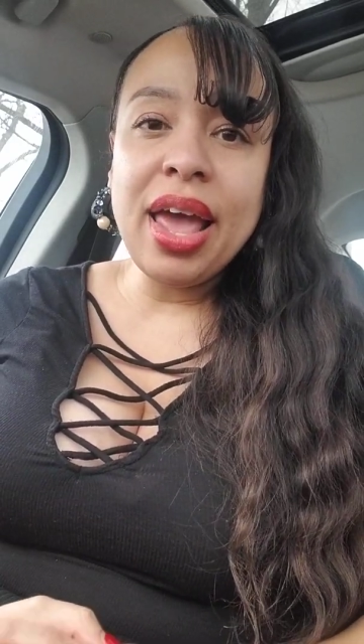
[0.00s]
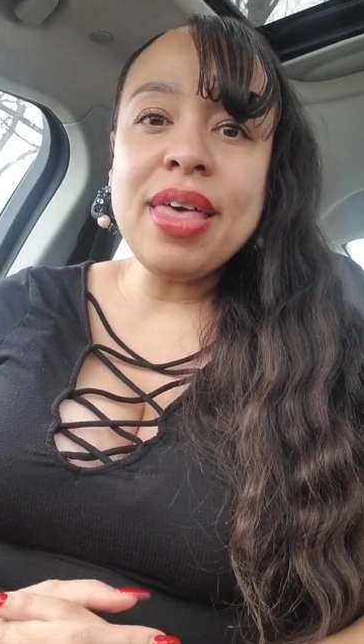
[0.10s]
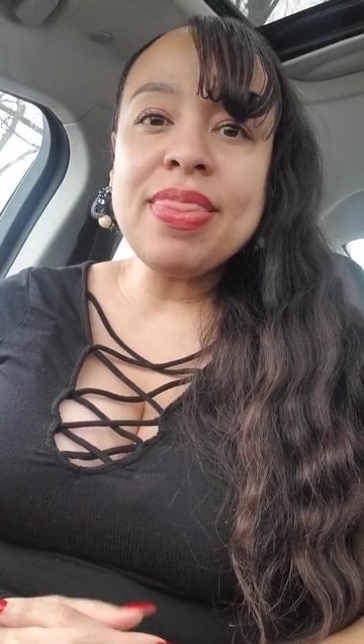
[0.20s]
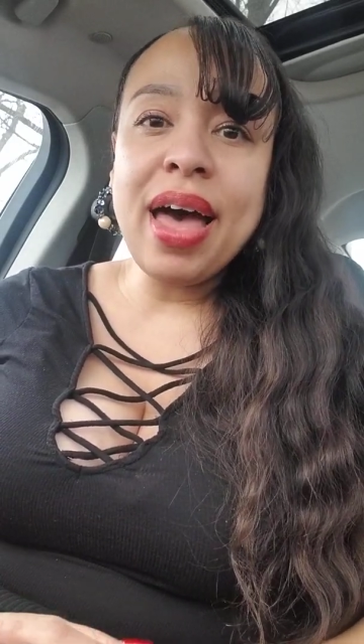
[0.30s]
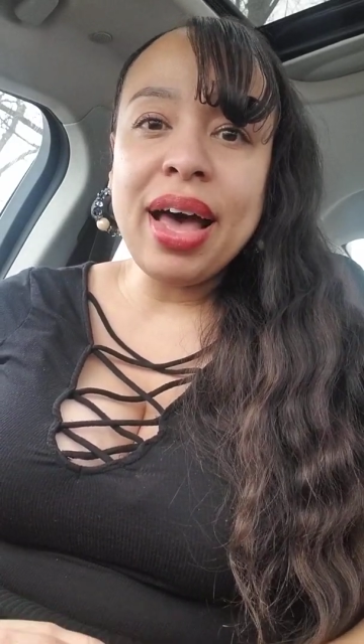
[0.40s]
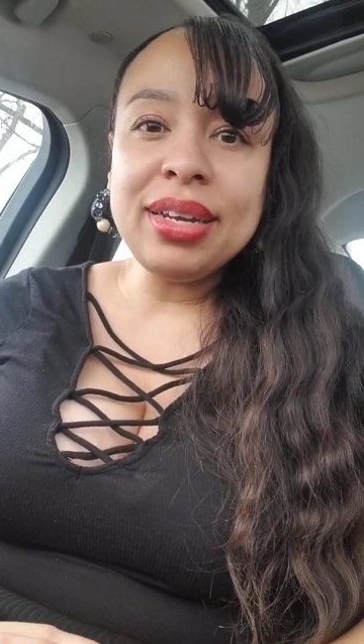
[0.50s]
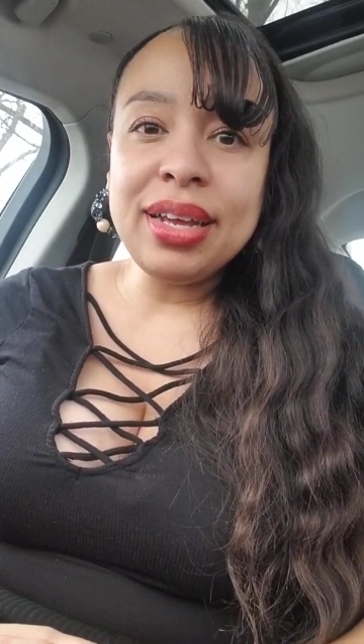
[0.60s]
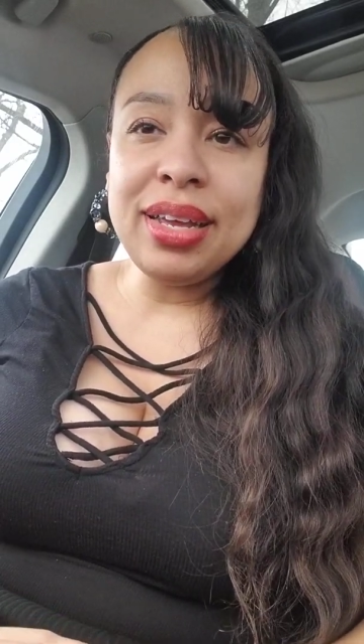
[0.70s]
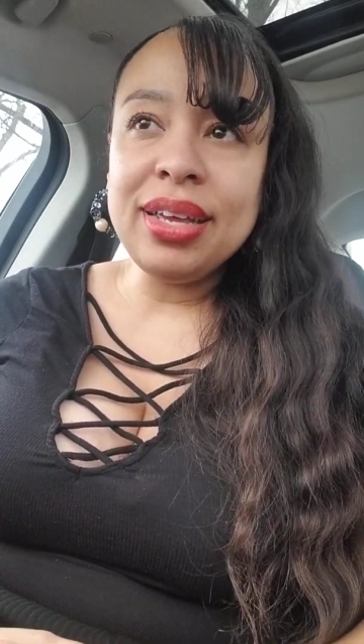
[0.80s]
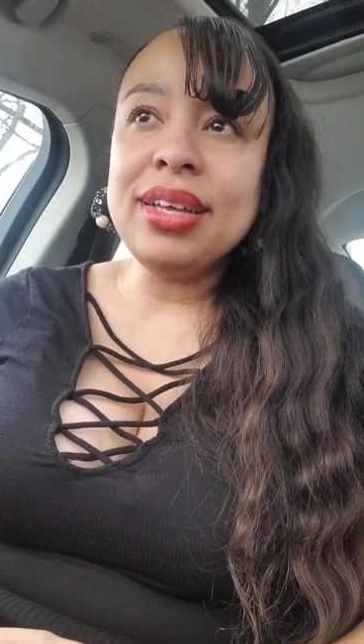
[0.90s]
and that
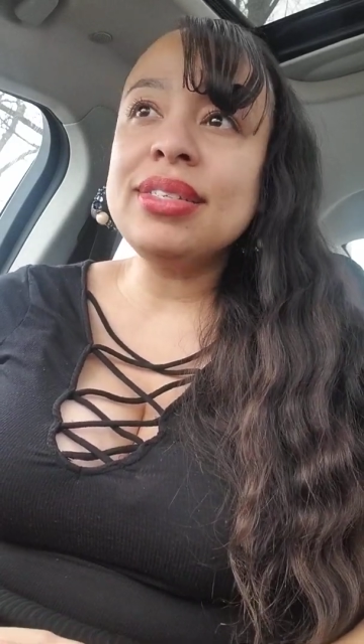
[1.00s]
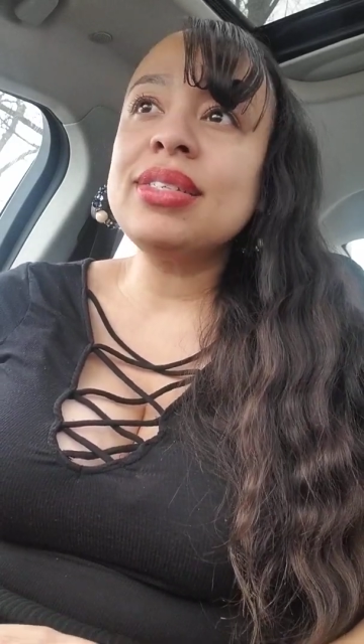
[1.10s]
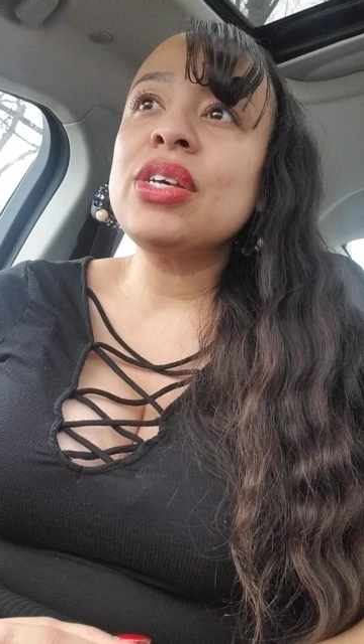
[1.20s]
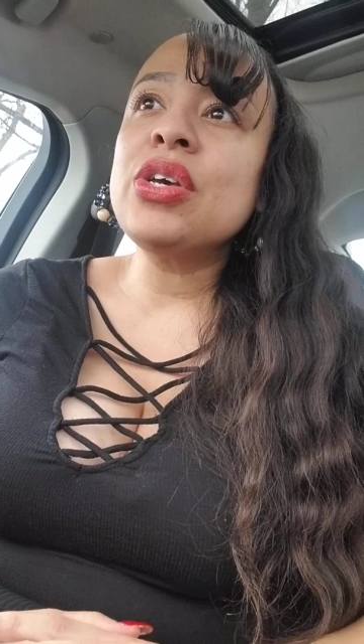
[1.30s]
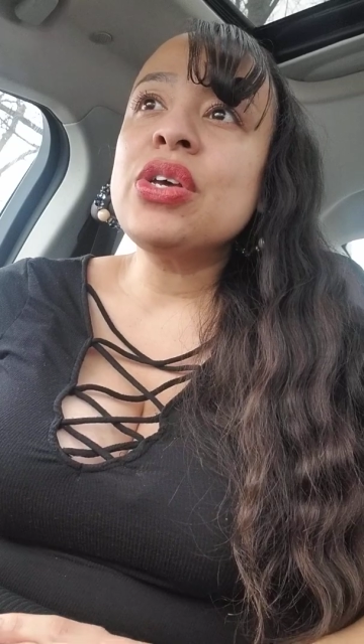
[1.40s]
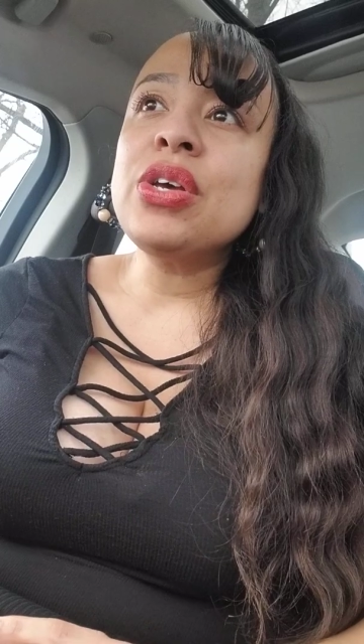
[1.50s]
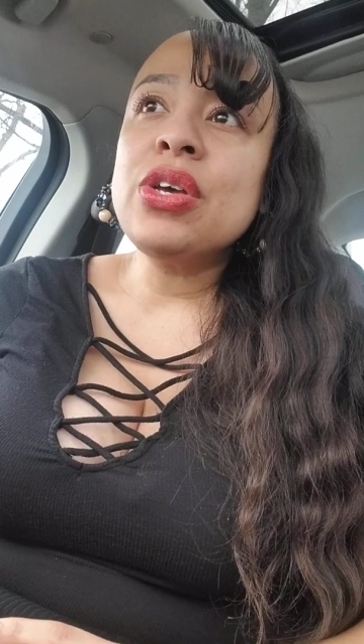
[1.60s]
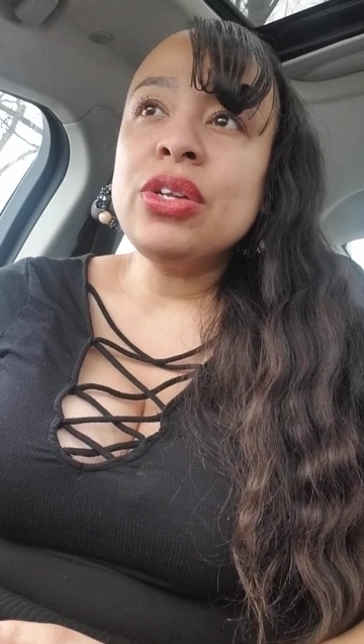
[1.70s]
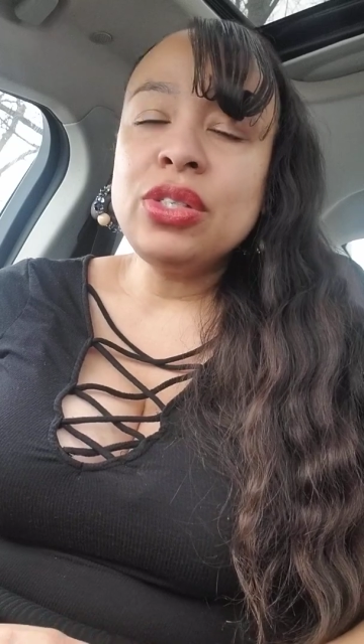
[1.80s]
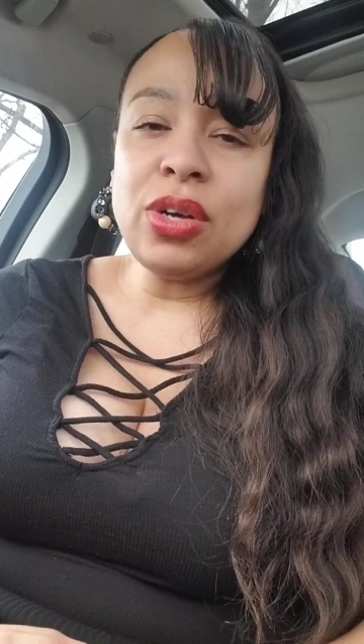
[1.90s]
is
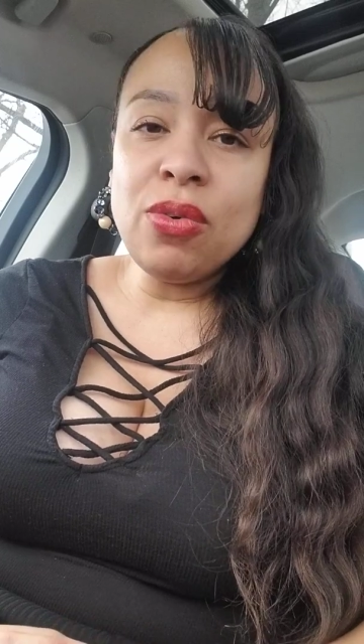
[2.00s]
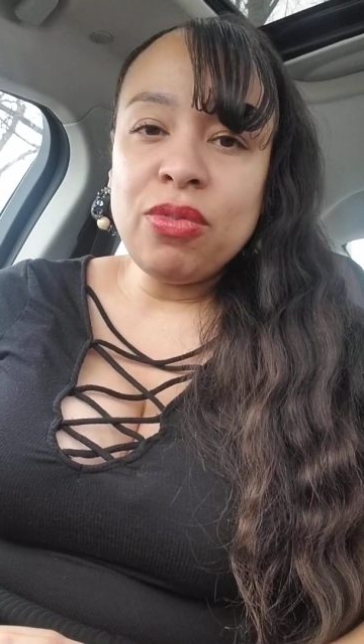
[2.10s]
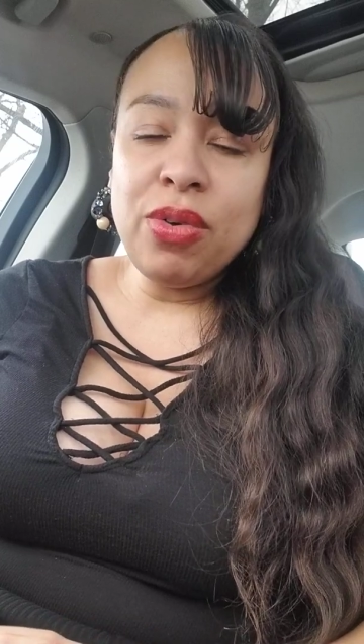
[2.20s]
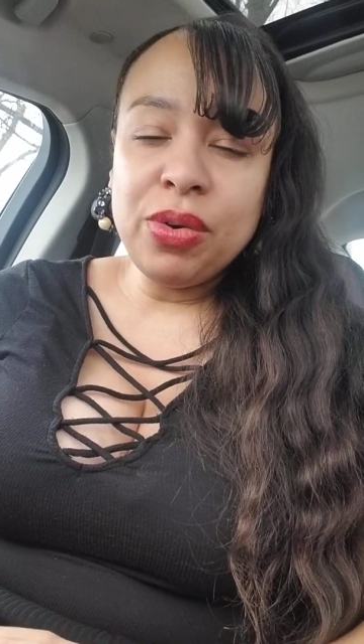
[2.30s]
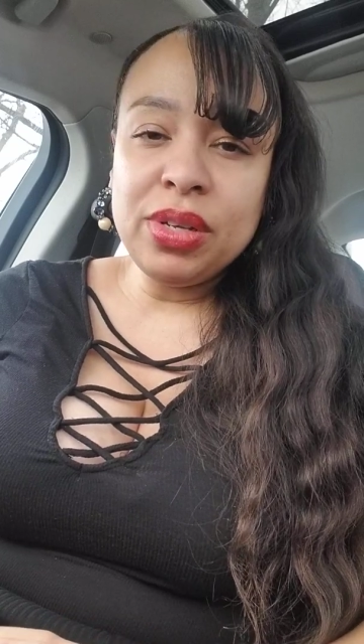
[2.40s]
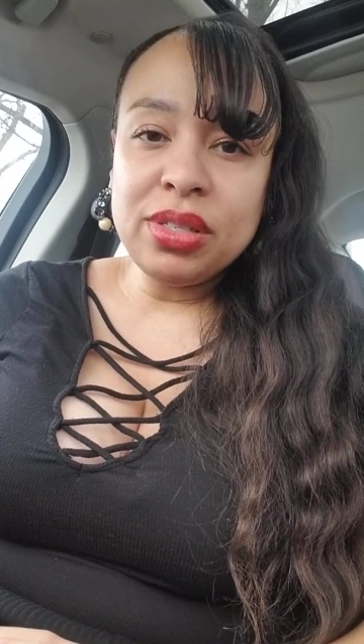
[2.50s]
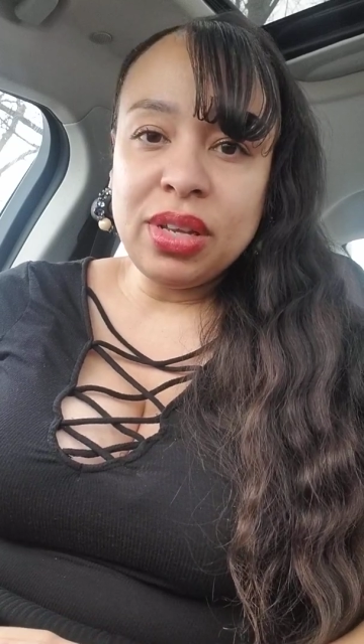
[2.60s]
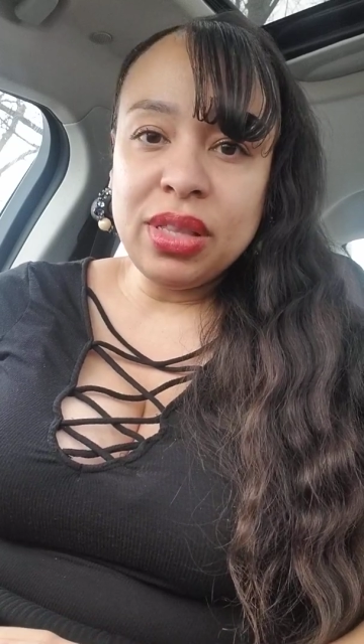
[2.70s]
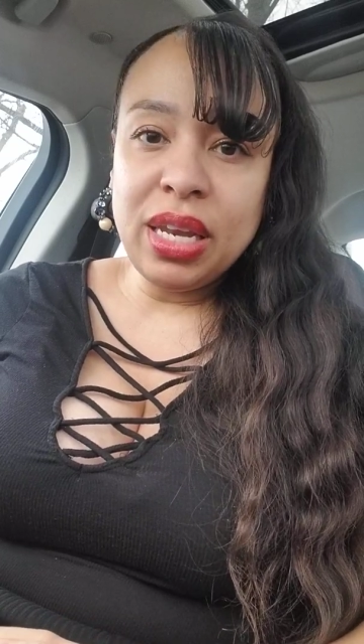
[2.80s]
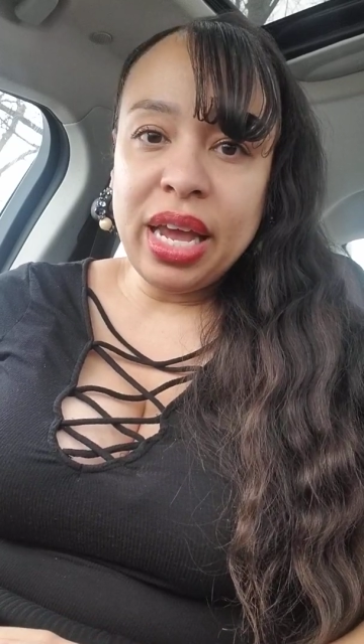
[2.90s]
don't focus
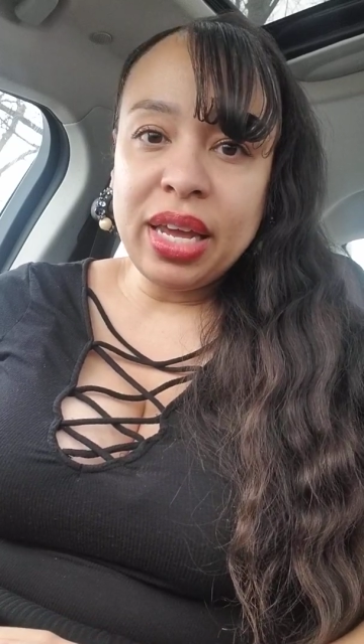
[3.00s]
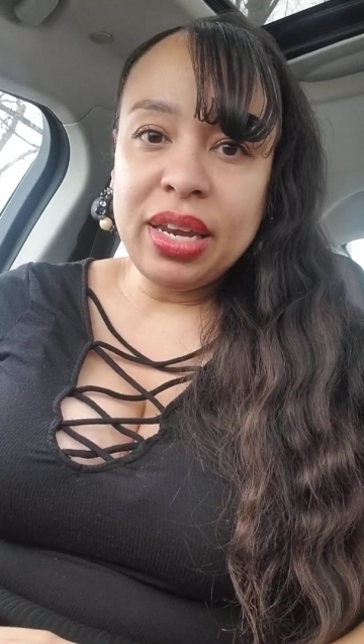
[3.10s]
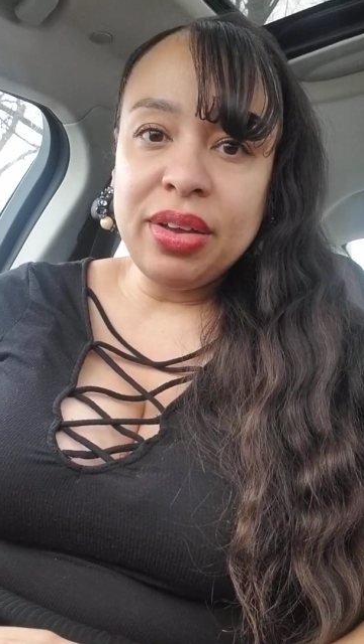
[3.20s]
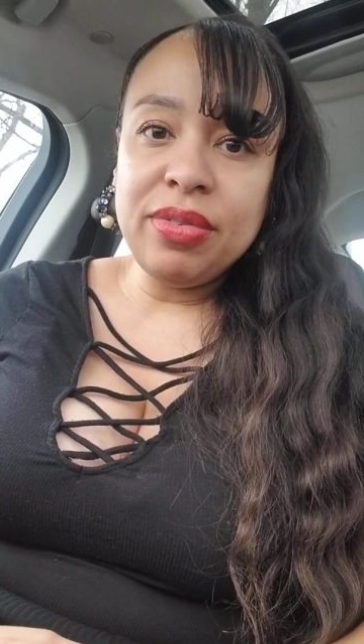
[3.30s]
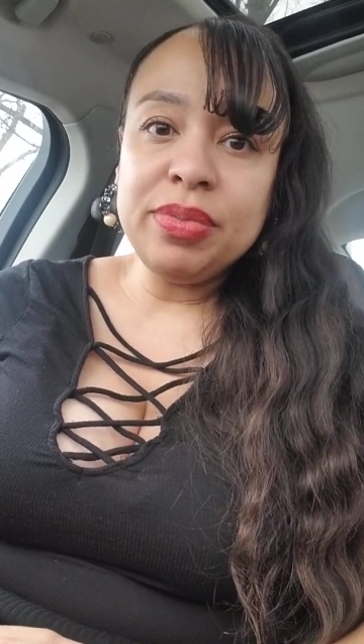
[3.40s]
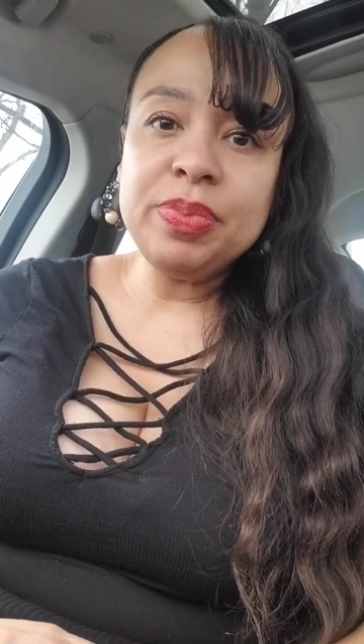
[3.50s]
on the negative.